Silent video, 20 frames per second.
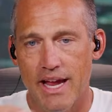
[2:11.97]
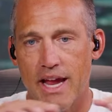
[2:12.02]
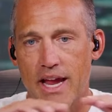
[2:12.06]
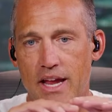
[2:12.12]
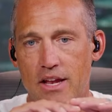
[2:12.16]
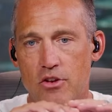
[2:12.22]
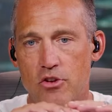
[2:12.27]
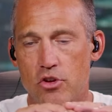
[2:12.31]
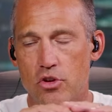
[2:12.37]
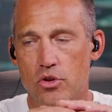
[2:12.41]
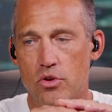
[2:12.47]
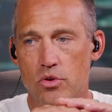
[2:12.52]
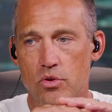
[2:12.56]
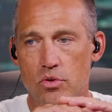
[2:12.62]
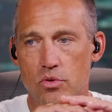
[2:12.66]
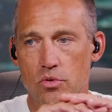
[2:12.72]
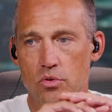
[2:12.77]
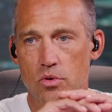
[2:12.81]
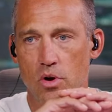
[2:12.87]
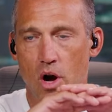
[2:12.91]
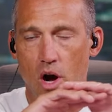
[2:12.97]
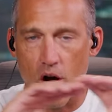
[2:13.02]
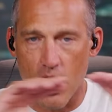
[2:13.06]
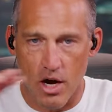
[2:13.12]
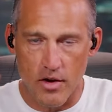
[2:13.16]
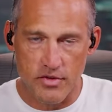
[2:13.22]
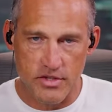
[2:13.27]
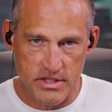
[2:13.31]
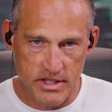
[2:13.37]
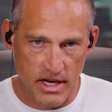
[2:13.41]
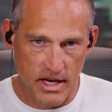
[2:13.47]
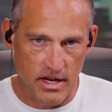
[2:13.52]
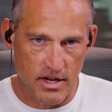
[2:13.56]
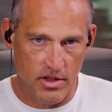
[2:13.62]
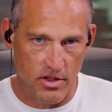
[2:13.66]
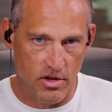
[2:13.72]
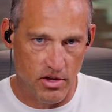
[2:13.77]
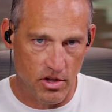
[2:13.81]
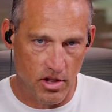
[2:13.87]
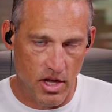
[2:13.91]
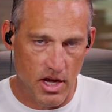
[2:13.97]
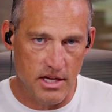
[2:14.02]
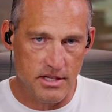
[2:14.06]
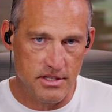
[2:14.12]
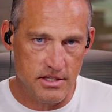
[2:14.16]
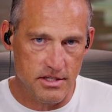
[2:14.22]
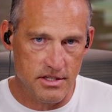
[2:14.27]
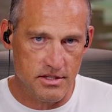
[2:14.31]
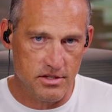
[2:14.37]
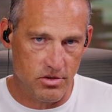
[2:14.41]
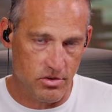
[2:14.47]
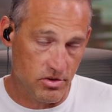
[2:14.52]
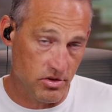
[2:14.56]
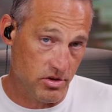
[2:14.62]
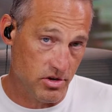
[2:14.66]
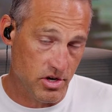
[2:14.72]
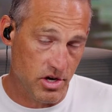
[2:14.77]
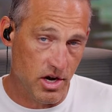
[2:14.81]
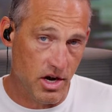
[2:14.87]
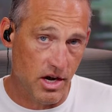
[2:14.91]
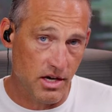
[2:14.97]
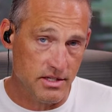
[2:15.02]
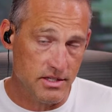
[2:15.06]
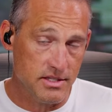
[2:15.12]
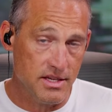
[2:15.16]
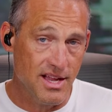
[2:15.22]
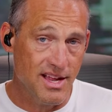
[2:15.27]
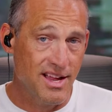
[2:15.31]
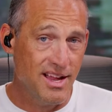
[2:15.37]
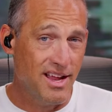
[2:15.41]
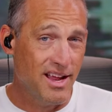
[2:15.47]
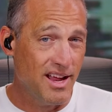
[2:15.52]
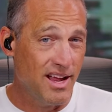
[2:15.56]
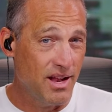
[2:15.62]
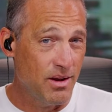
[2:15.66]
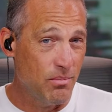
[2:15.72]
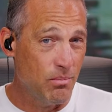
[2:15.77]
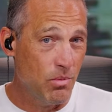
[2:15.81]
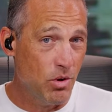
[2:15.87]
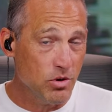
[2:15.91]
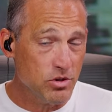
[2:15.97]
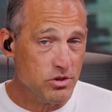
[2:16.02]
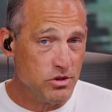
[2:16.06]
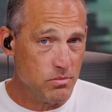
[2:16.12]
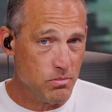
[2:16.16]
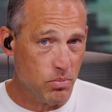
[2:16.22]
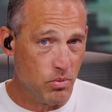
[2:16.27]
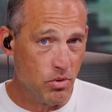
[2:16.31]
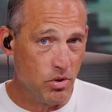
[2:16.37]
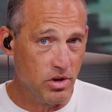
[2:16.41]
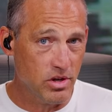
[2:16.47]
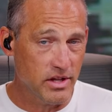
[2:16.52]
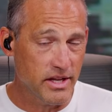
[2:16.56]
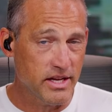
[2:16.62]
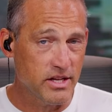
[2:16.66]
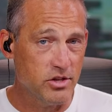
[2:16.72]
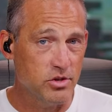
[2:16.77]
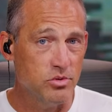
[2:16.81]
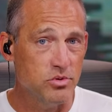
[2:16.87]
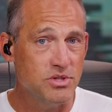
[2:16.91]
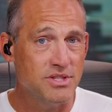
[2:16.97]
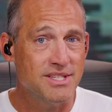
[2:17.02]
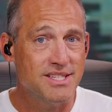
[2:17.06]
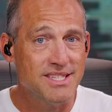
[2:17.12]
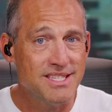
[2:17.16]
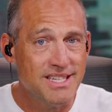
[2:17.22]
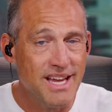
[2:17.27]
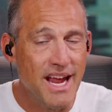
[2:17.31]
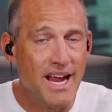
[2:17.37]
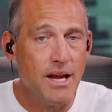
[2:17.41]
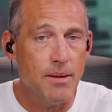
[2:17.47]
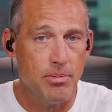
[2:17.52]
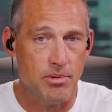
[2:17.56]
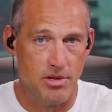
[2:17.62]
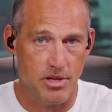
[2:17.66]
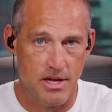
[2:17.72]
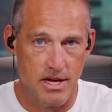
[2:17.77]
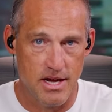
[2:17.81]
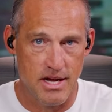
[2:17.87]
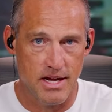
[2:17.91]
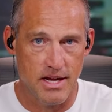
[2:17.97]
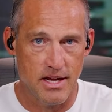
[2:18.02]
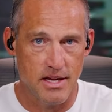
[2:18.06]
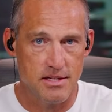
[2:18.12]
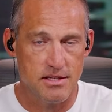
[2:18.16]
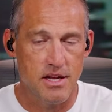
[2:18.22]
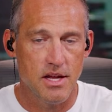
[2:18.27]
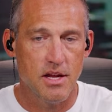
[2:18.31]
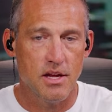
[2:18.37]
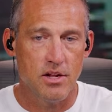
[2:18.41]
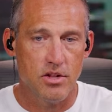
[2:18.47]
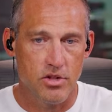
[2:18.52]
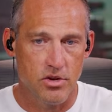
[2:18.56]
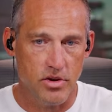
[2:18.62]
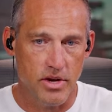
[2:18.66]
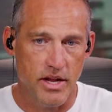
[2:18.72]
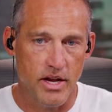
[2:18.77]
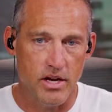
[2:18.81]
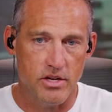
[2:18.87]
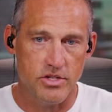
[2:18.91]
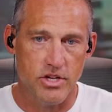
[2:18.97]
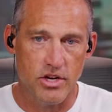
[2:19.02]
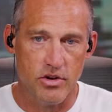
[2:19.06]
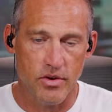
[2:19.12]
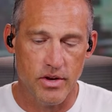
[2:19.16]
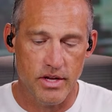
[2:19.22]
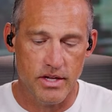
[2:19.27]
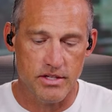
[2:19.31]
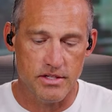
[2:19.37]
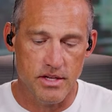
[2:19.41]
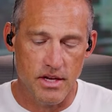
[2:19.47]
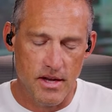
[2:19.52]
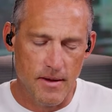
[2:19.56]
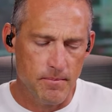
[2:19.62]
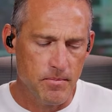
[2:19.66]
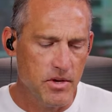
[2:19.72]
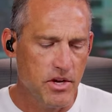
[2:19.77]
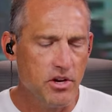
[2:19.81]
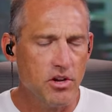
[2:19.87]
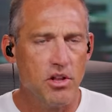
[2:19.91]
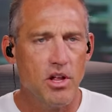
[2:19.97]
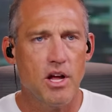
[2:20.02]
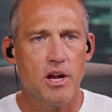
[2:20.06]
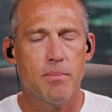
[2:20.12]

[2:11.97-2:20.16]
and to offset their losses or their costs and most importantly, to stabilize their energy grids. You hear a lot